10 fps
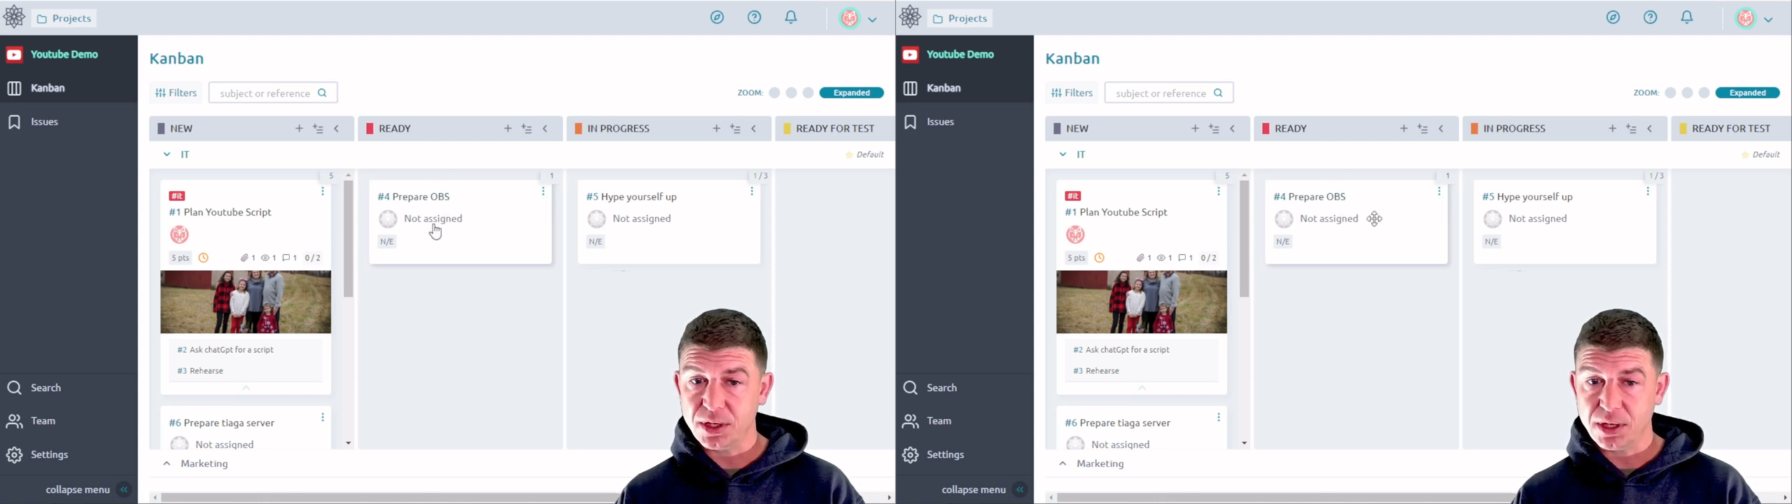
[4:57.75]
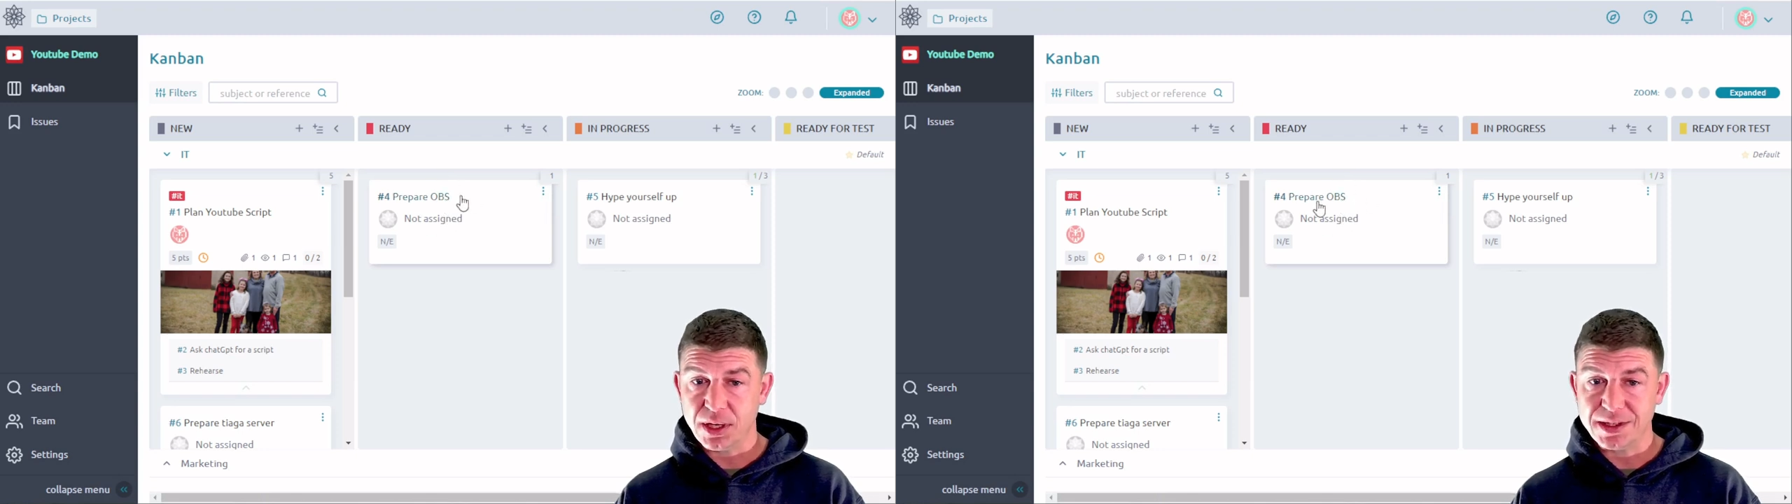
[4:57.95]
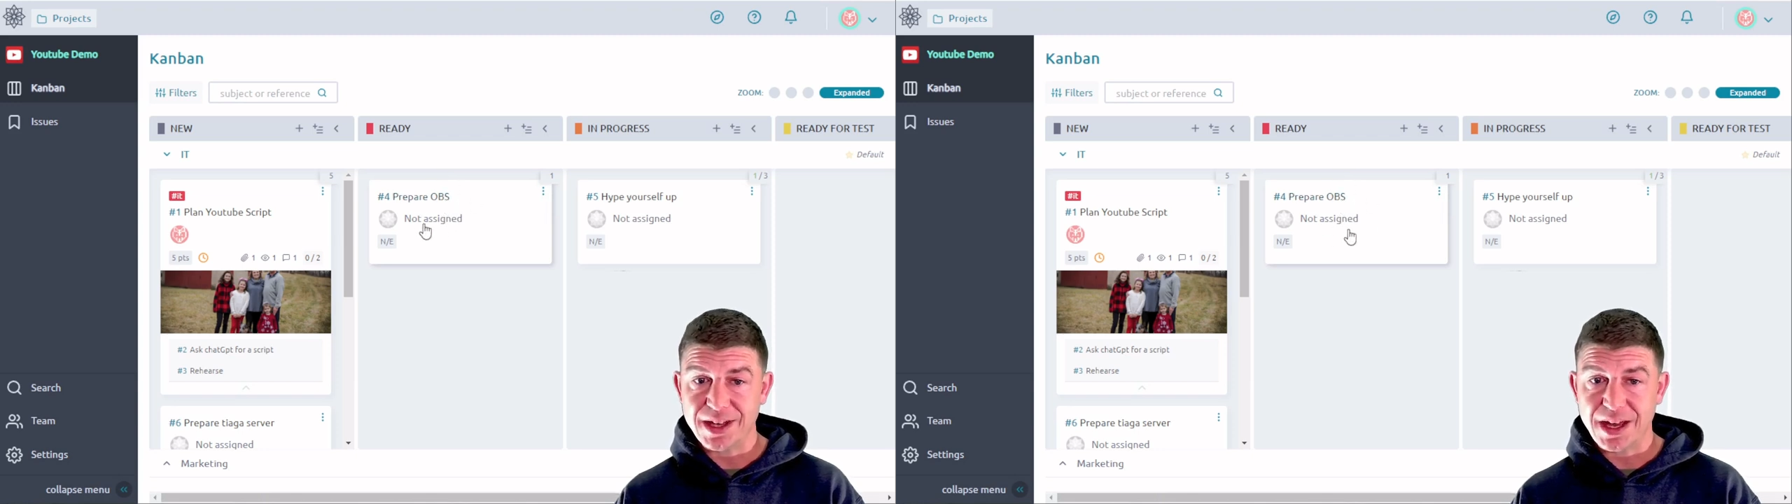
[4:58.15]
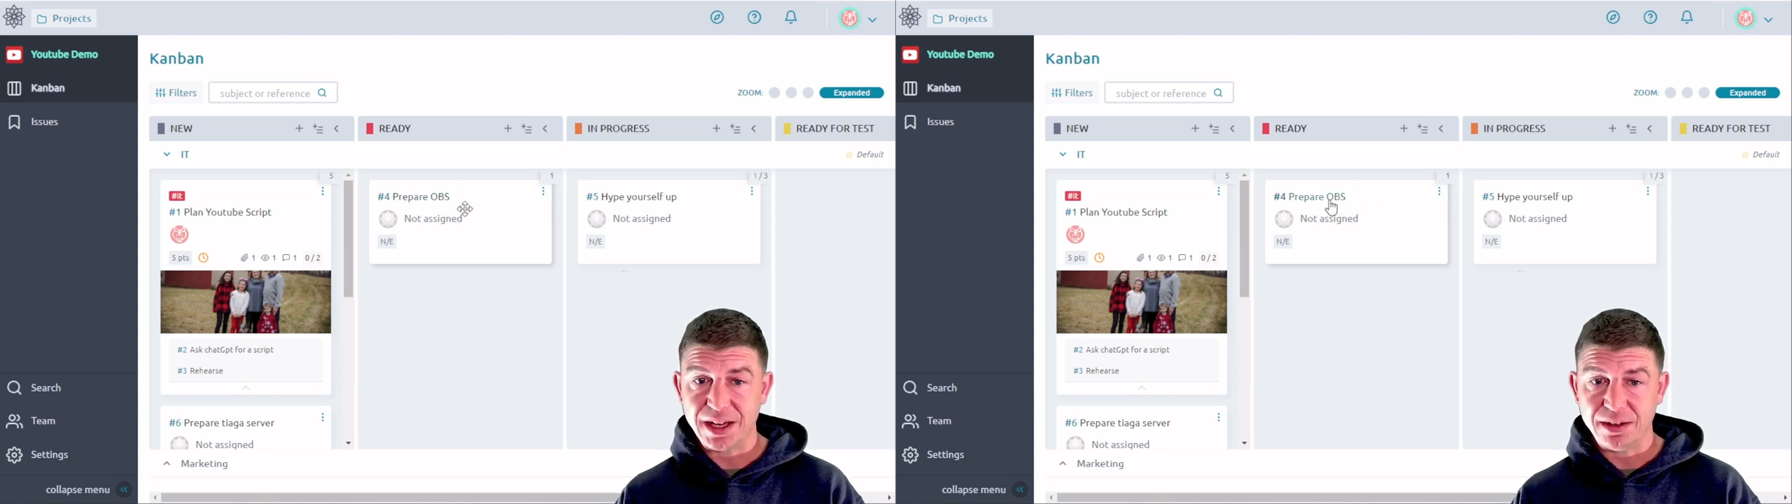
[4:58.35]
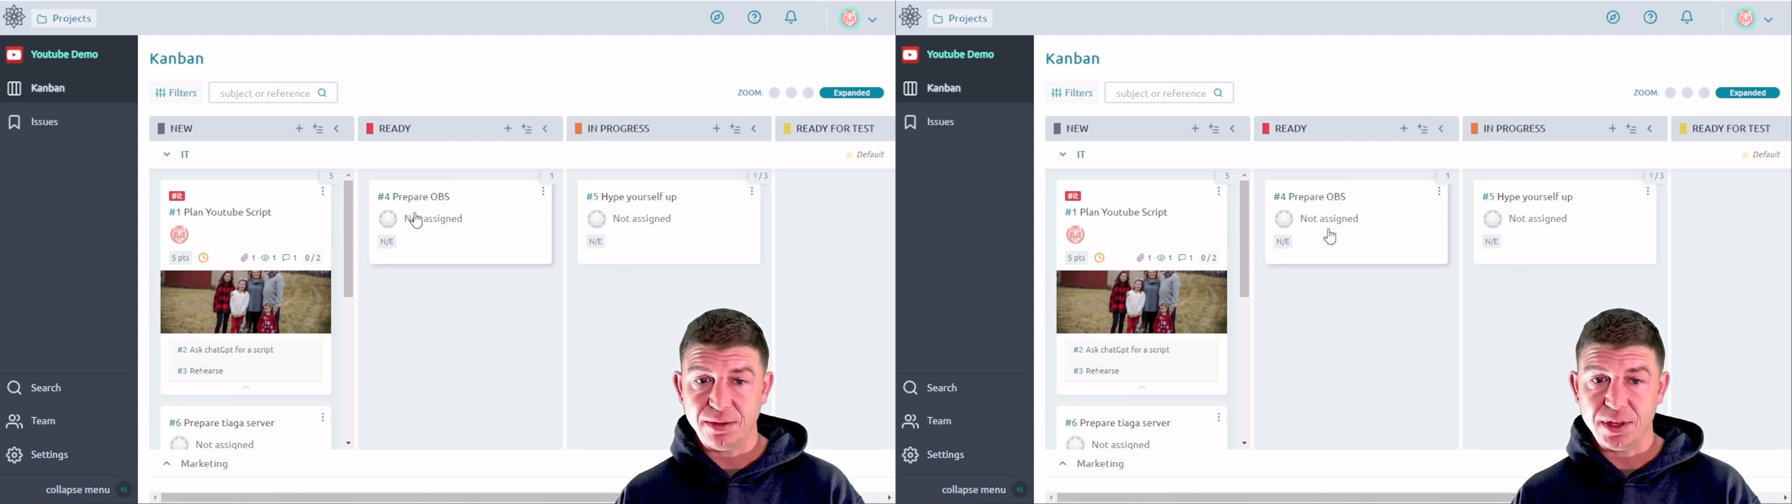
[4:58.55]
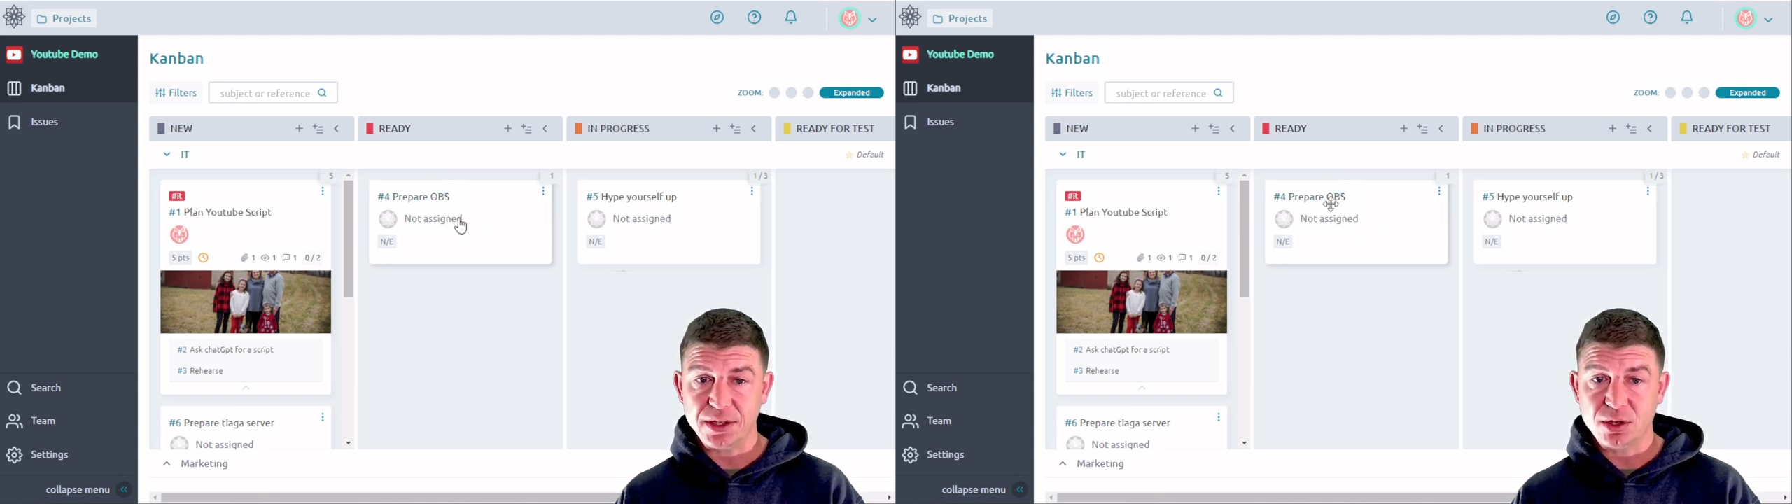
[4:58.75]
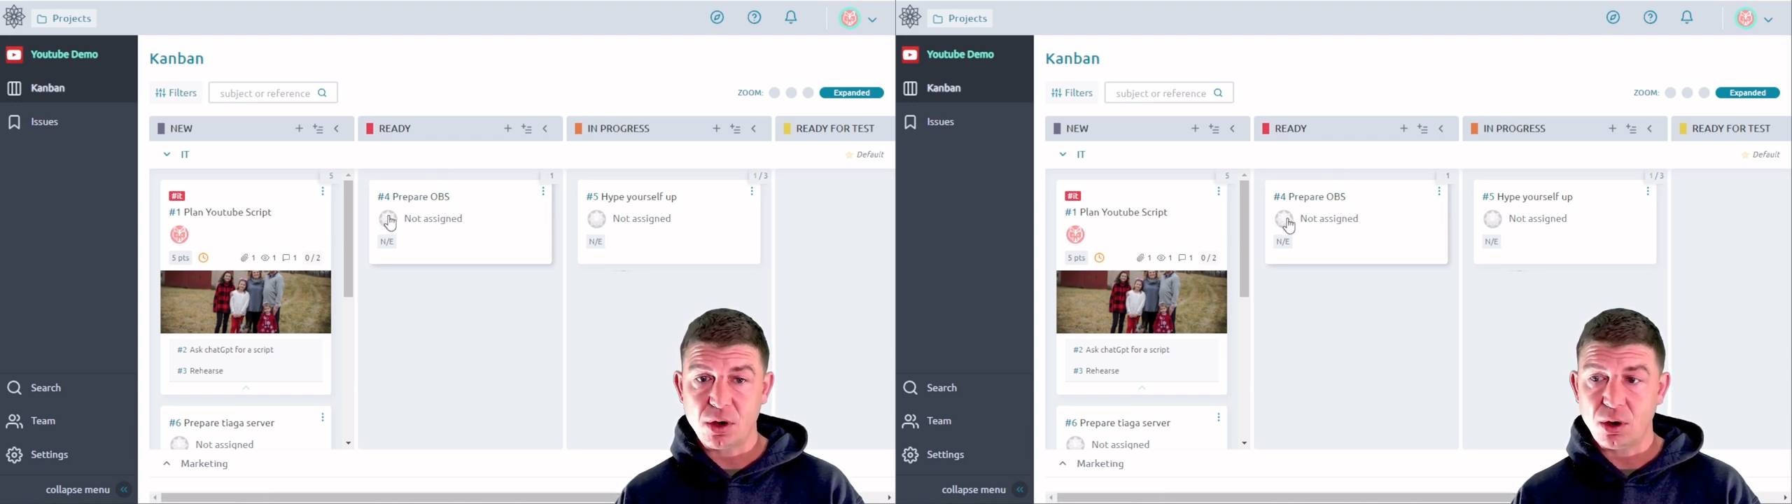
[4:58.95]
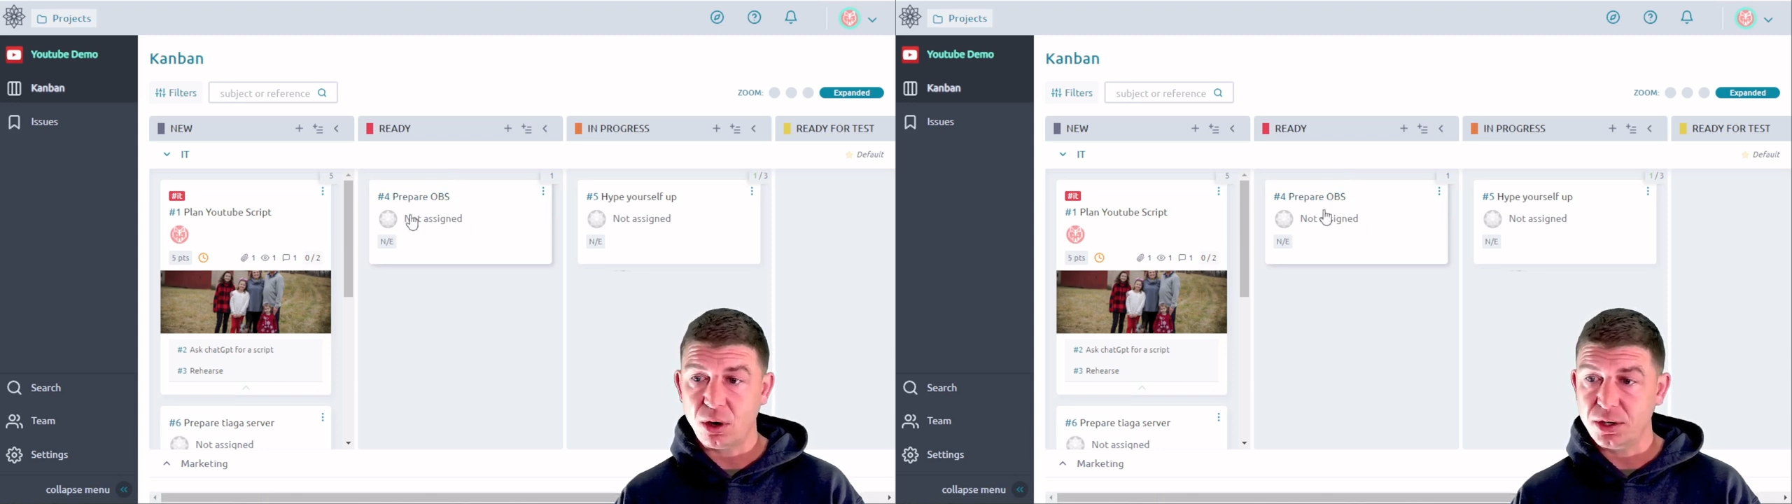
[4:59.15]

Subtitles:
assigned this card